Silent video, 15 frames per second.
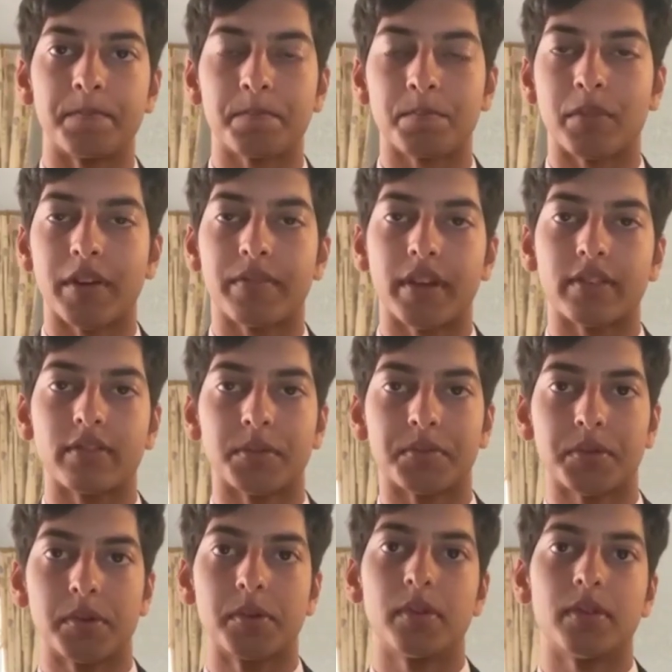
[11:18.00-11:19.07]
my friends from
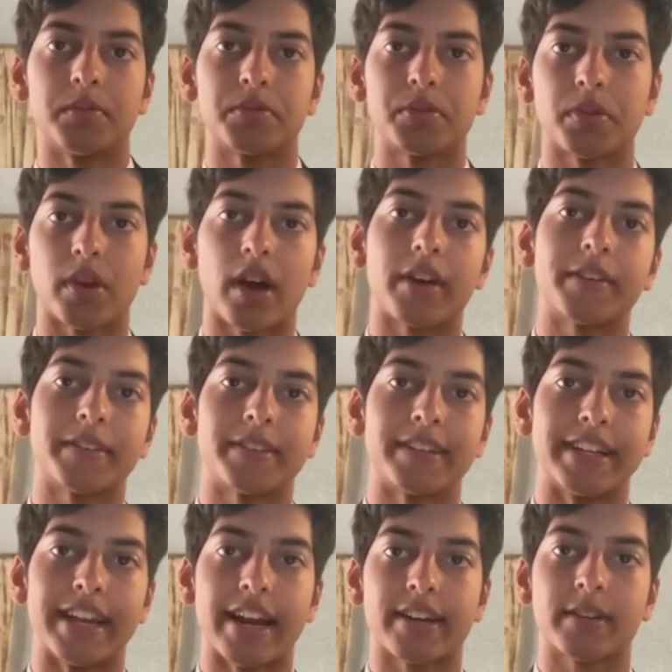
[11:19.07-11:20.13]
school, Surajan, the
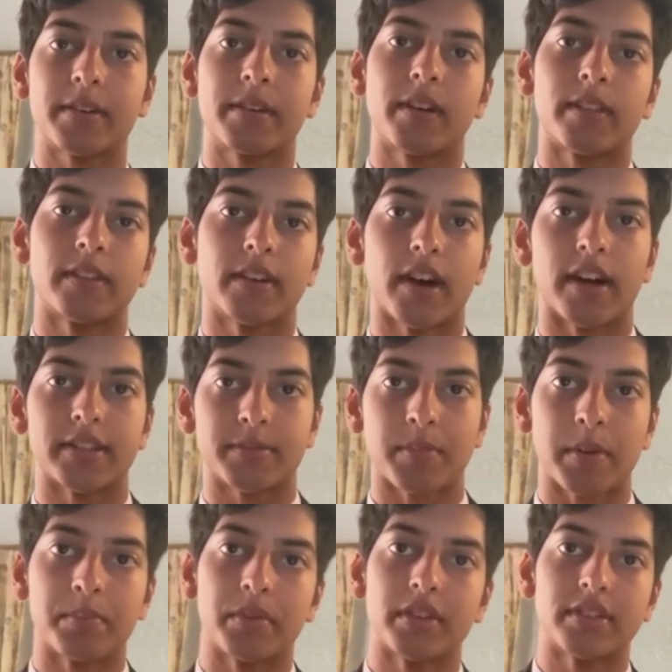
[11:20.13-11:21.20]
director, and other cast
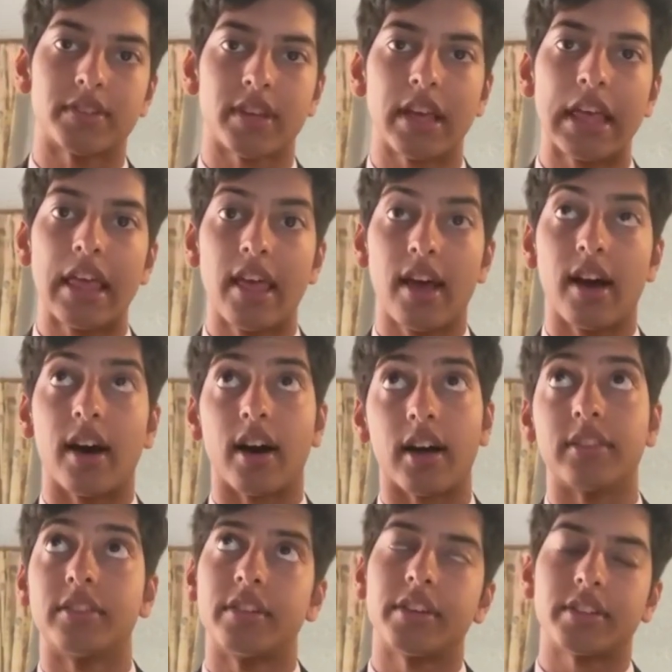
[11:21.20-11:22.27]
members,
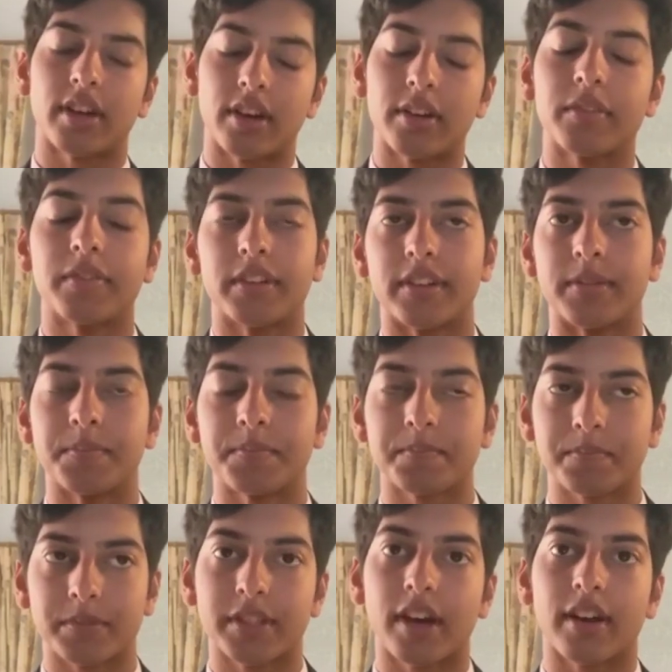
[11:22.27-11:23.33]
Adrish, Aravind,
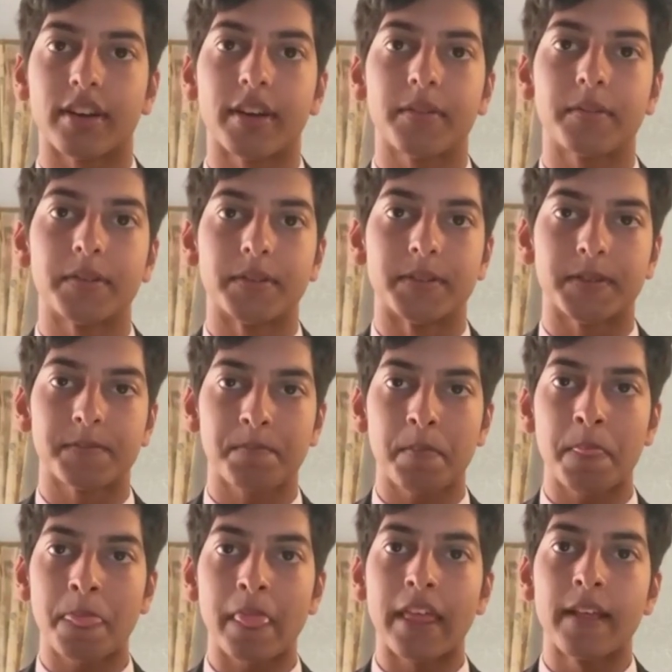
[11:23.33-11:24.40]
Sagnik, was
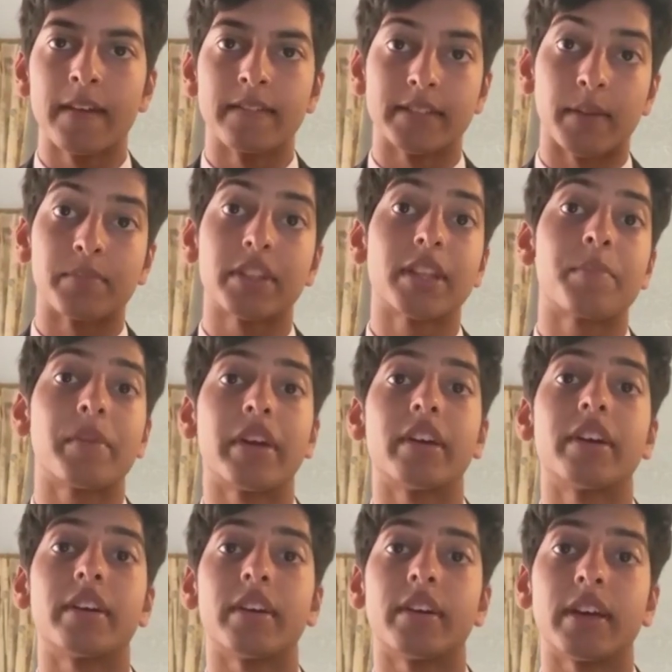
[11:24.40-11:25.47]
something that made
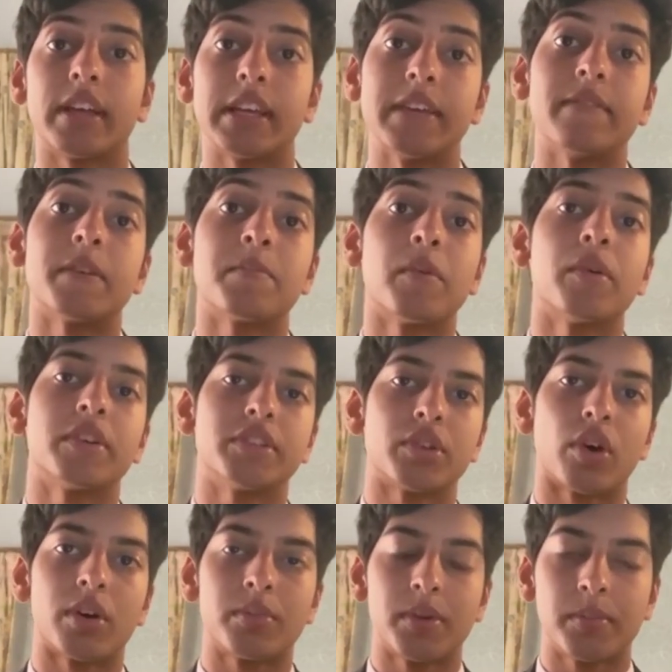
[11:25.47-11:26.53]
it an even more
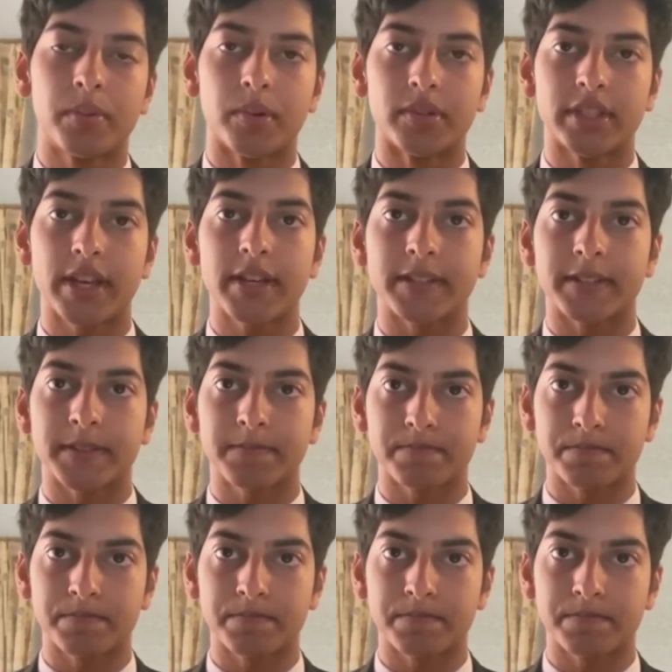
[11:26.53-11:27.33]
enjoyable process.